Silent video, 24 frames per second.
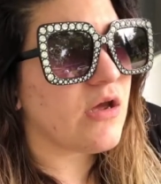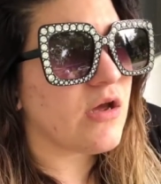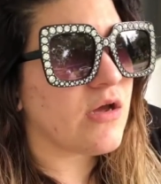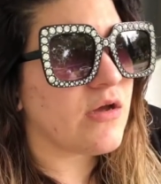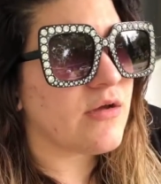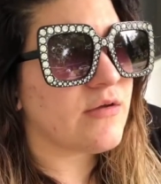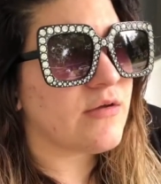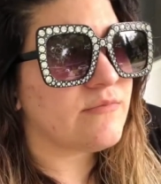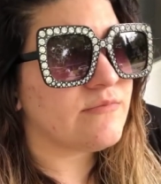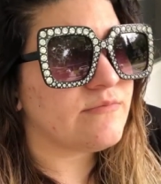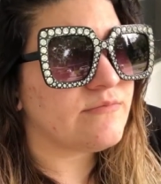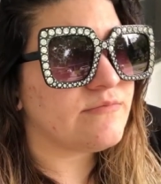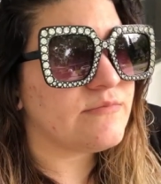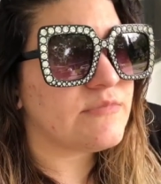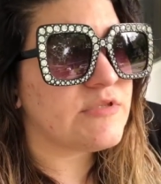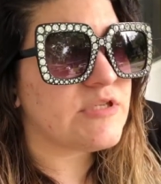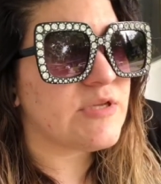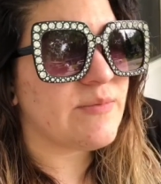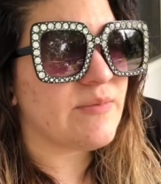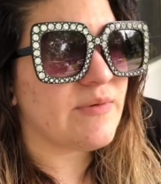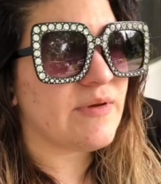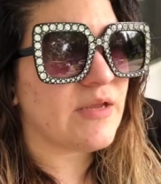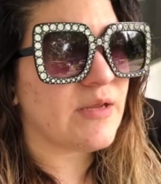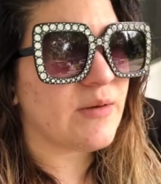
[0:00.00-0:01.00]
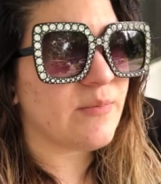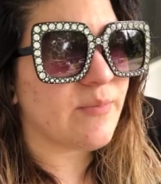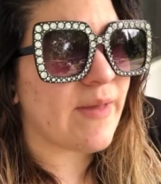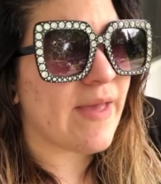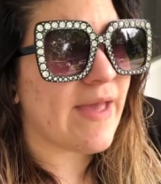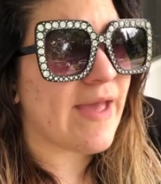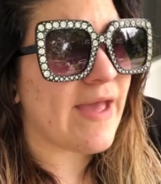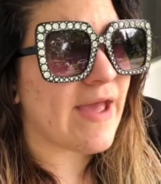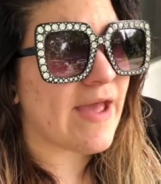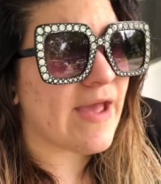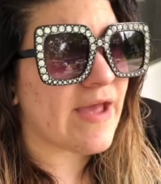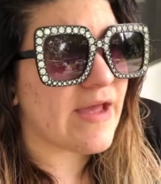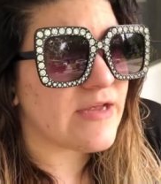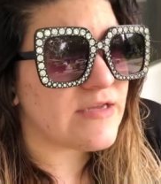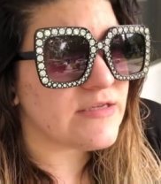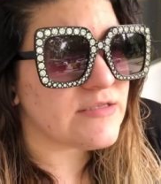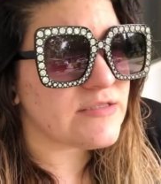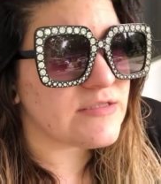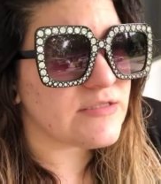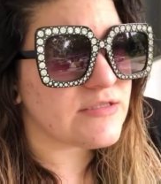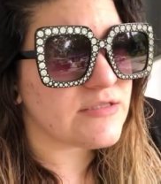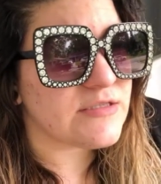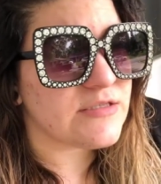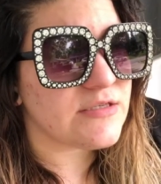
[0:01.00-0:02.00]
Um, somebody could
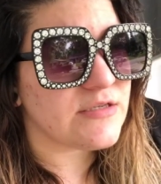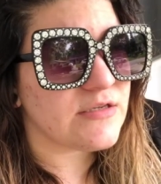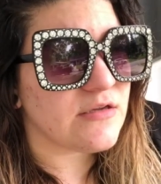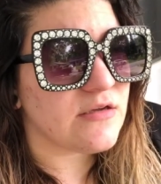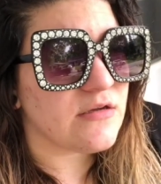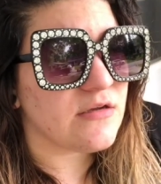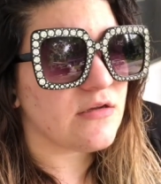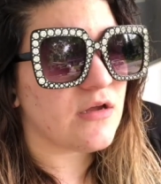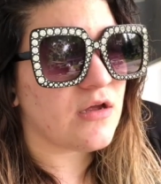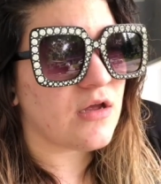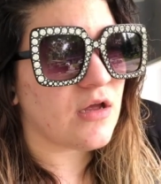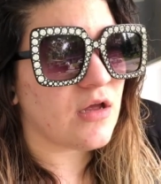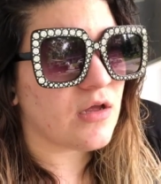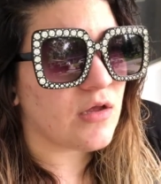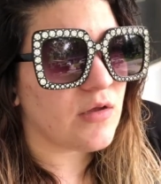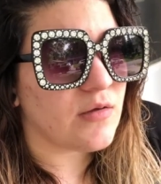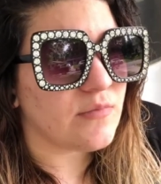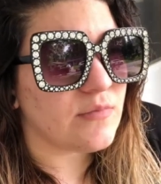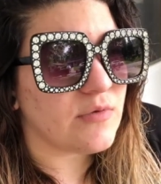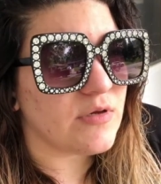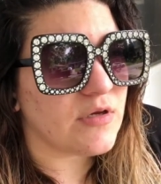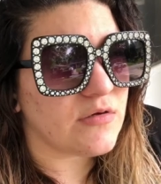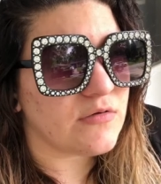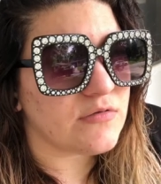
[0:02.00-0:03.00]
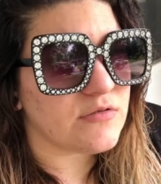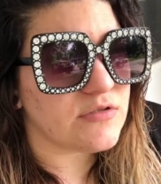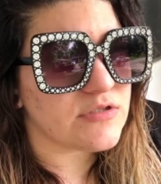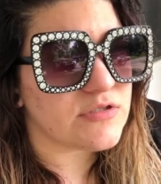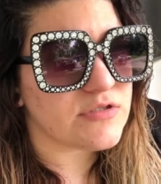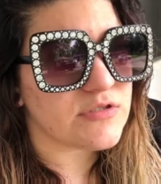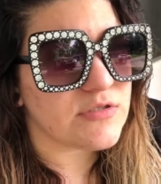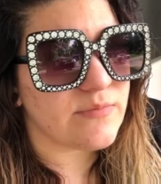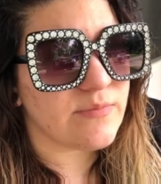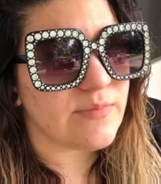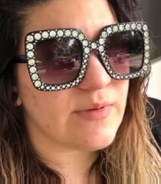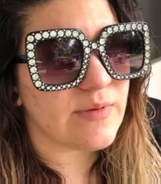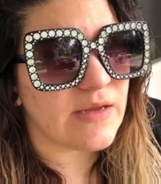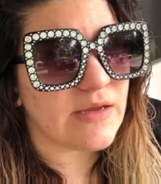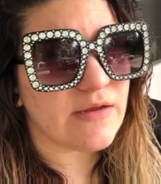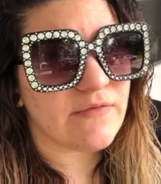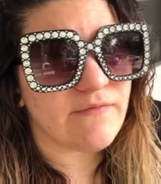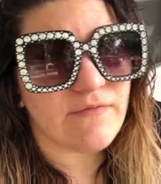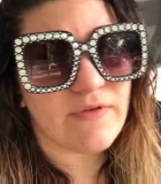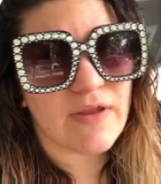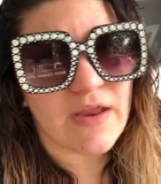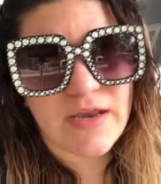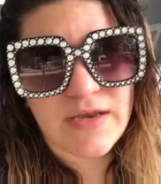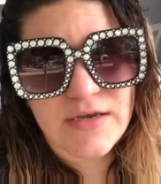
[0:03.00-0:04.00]
pass um, you know, just a big
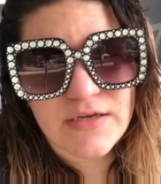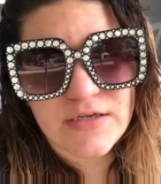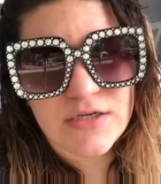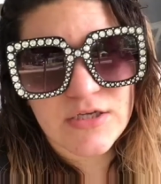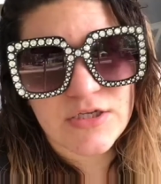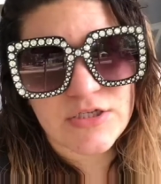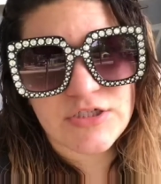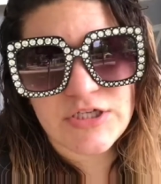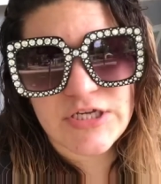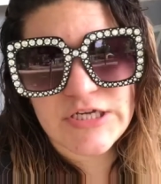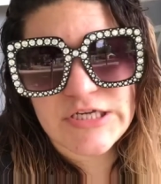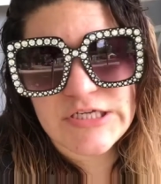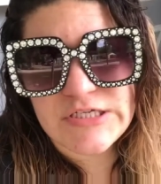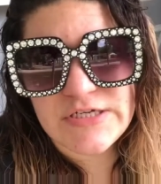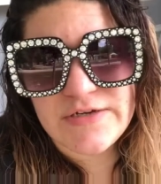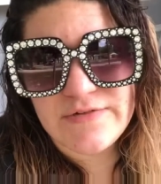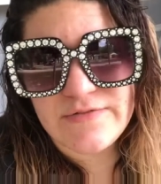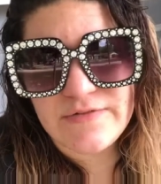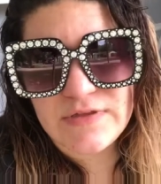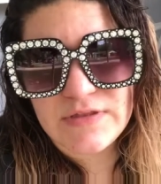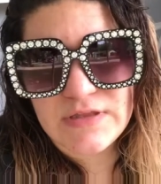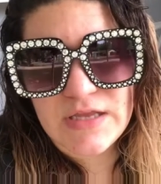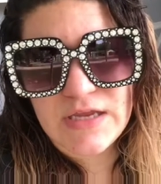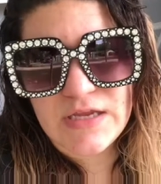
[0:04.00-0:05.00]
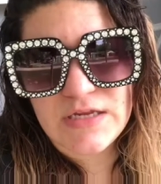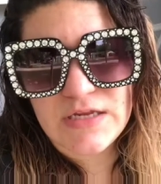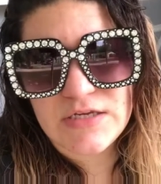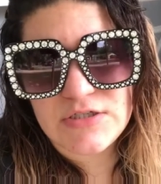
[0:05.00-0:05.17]
event could change everything.